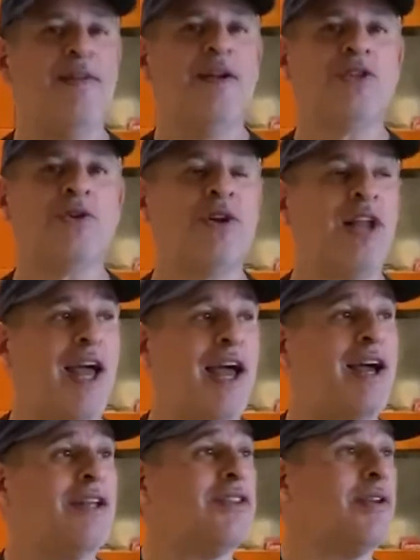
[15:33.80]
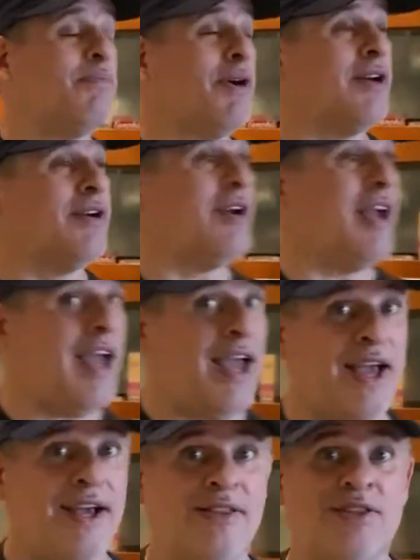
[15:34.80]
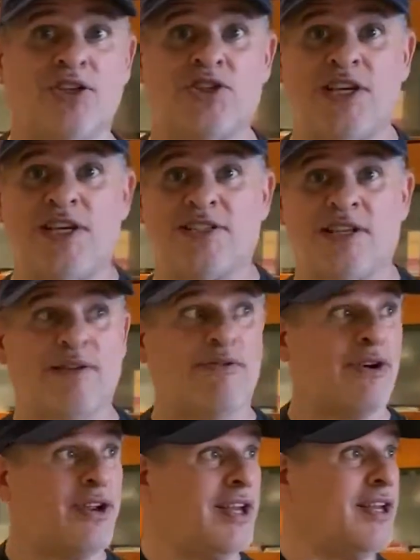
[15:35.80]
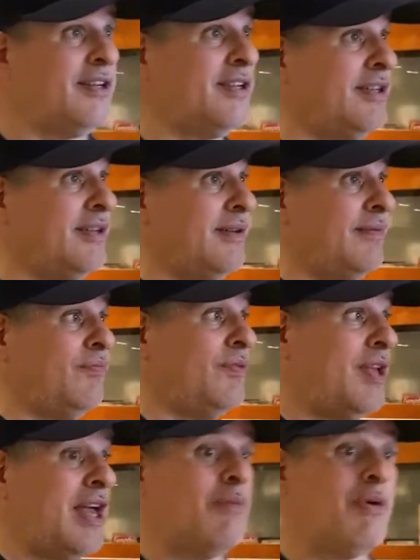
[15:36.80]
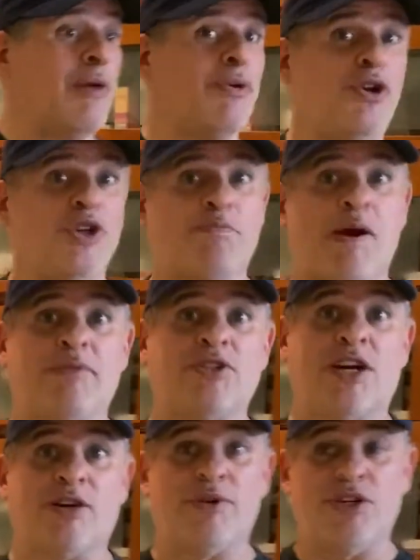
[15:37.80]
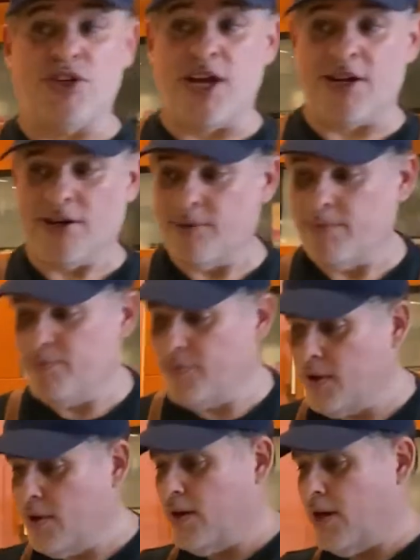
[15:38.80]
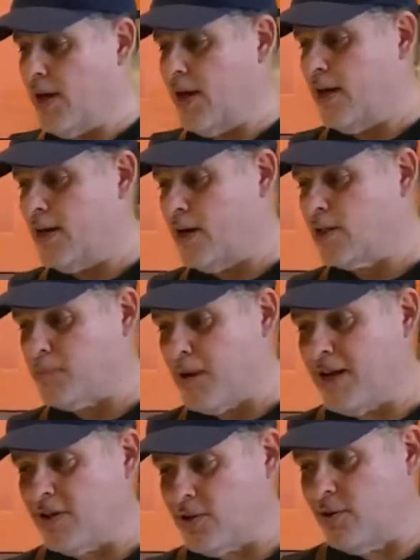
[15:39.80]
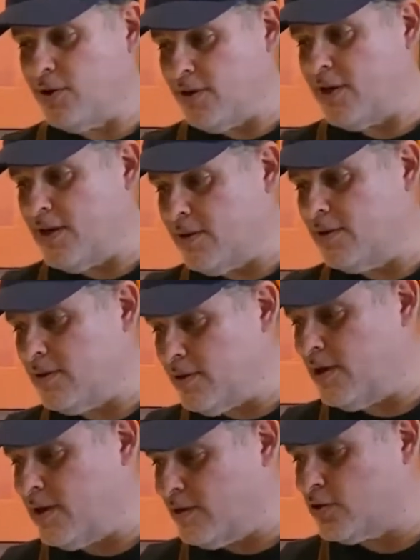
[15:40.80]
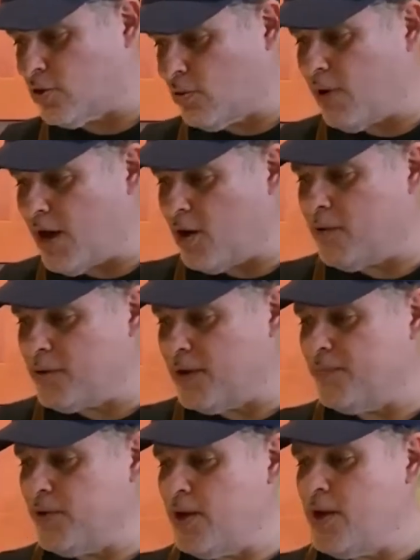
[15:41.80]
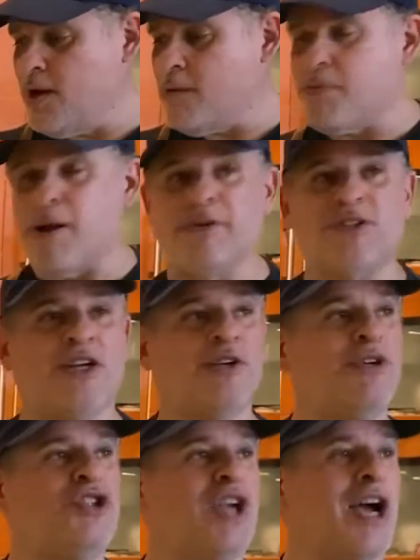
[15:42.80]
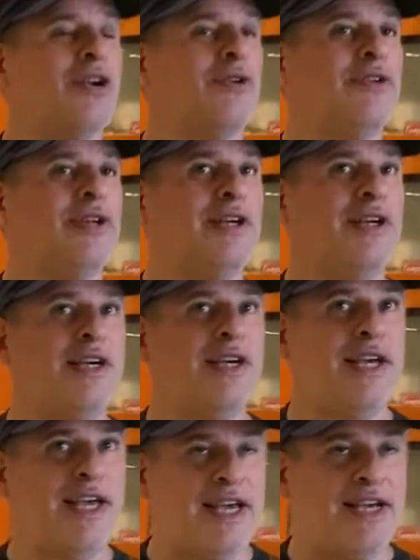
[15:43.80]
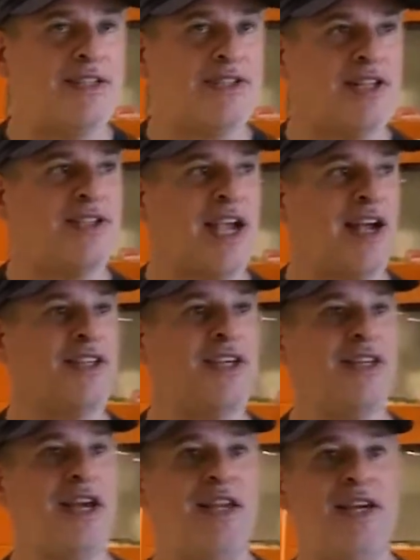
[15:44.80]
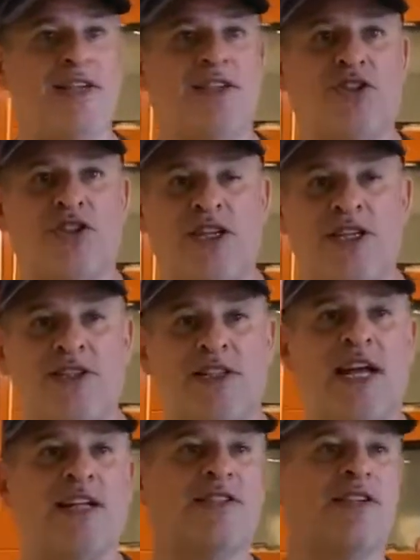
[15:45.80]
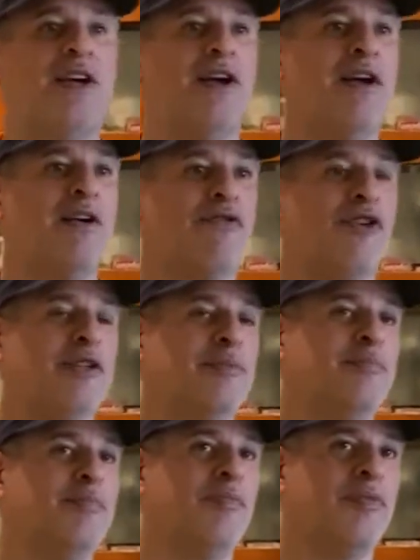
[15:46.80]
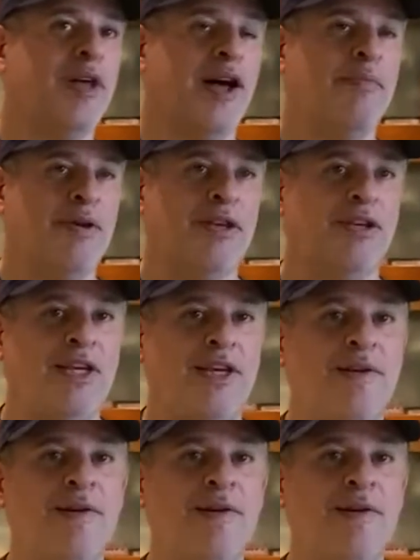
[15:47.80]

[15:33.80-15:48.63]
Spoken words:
So we're gonna add the butter and the cheese at the very end. Okay. And we're gonna use Parmigiano Reggiano. and I'll explain that to you in a short while. But Parmigiano Reggiano is Italian. It is a cheese that's from Italy.